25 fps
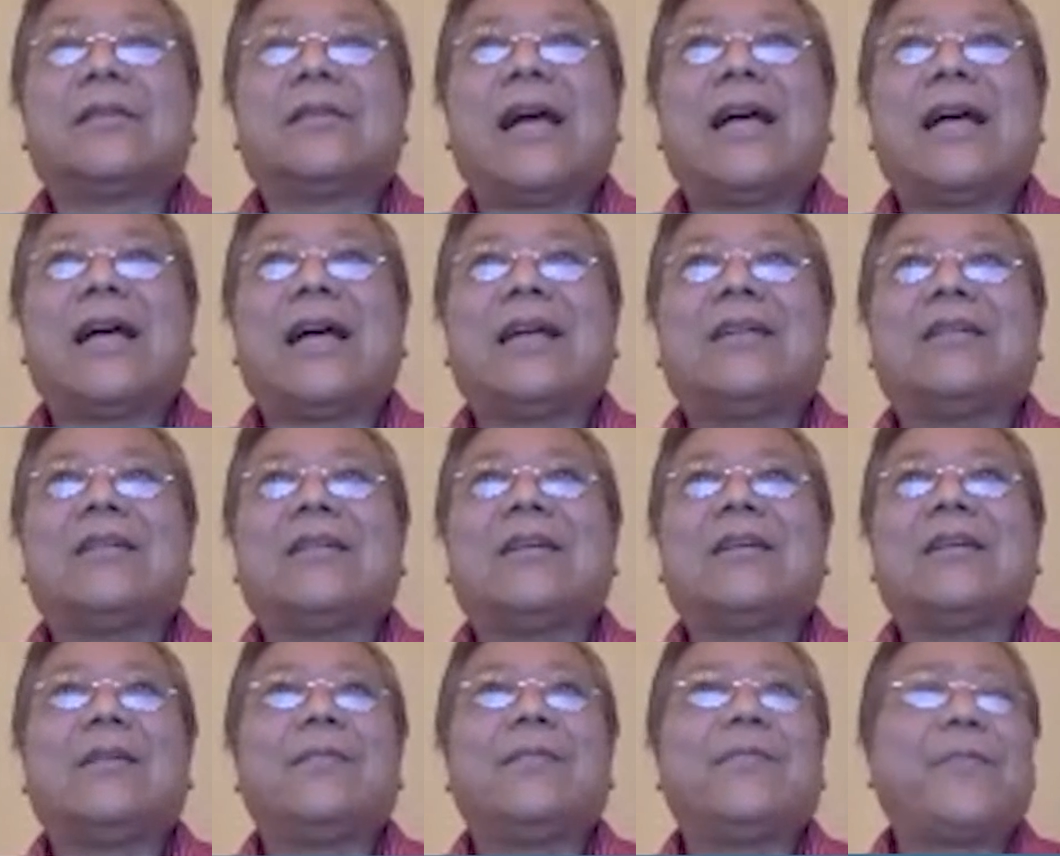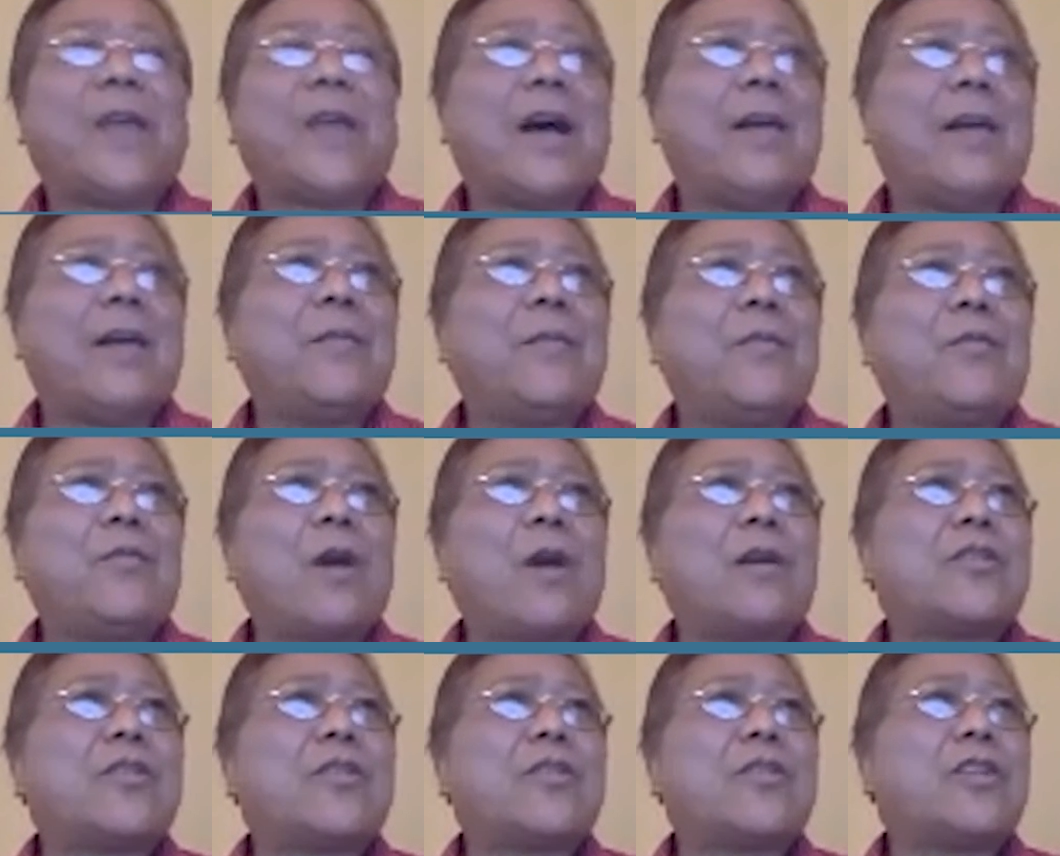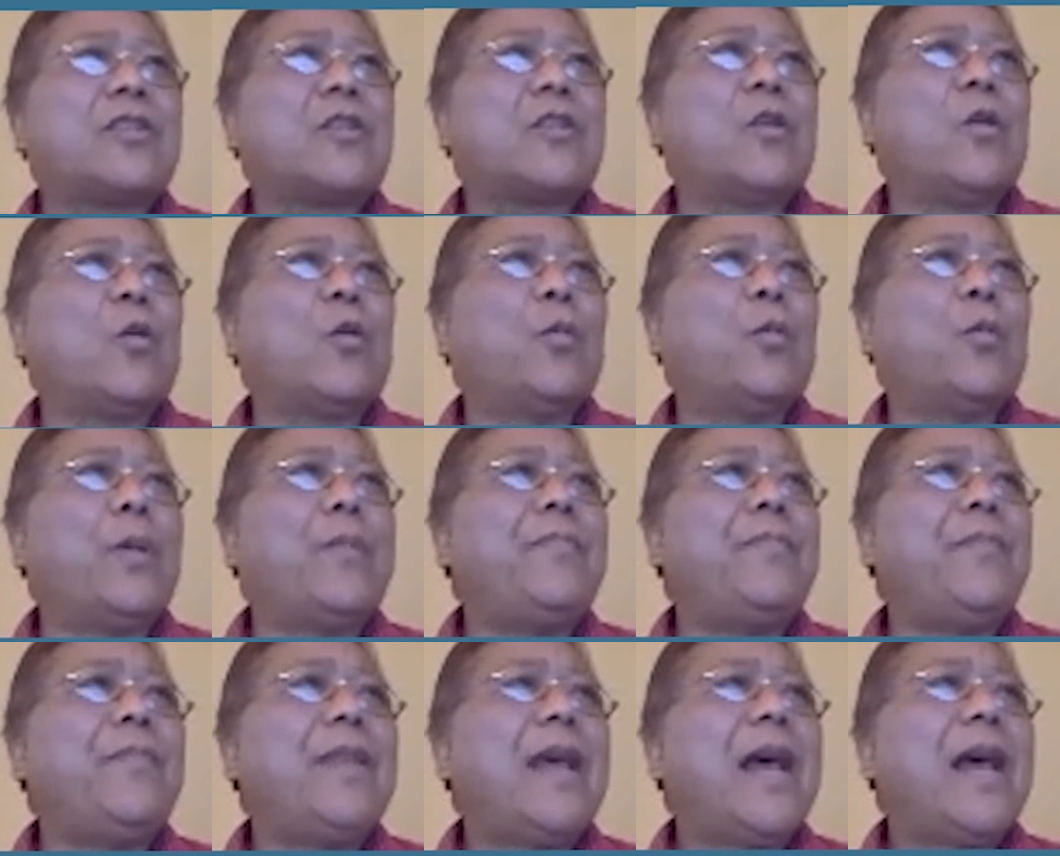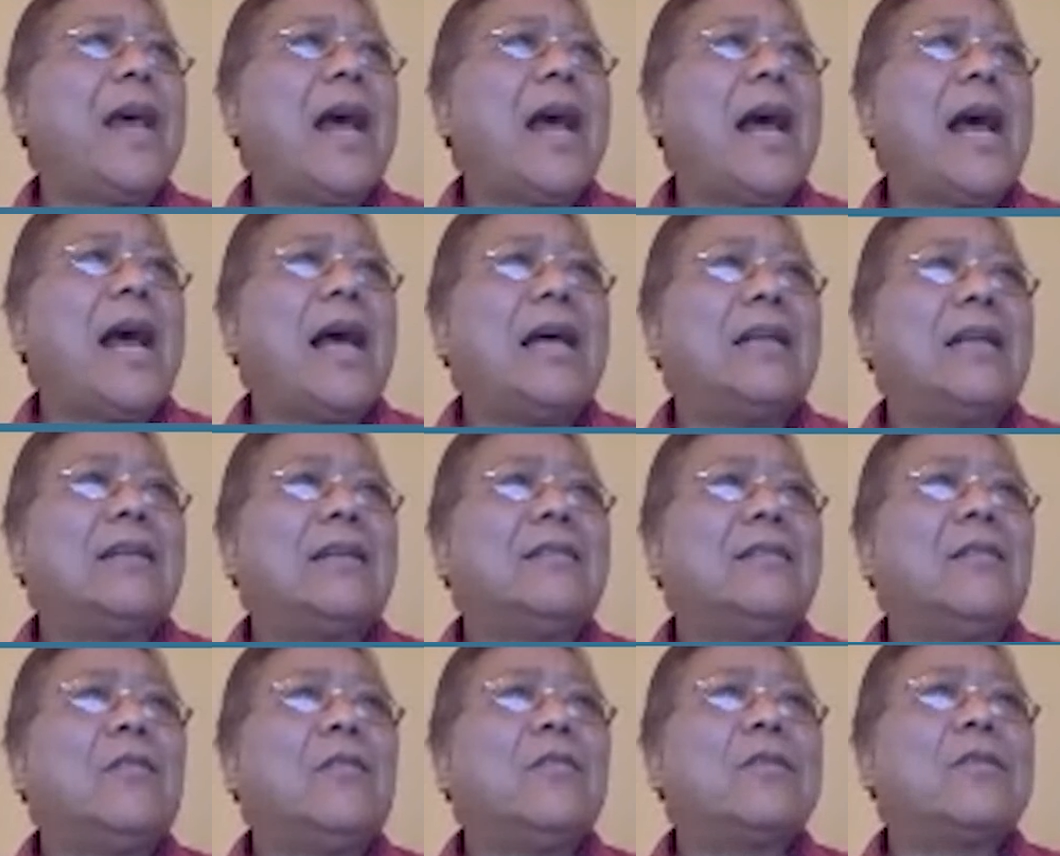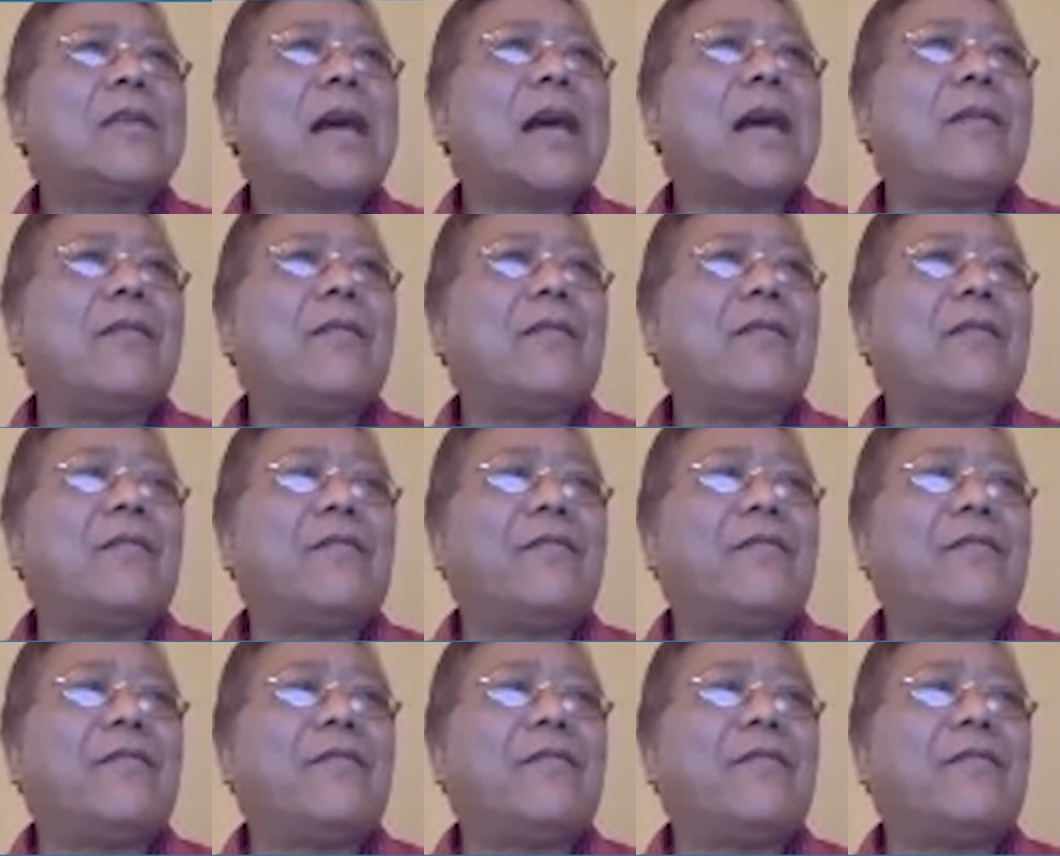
and round just open, and those are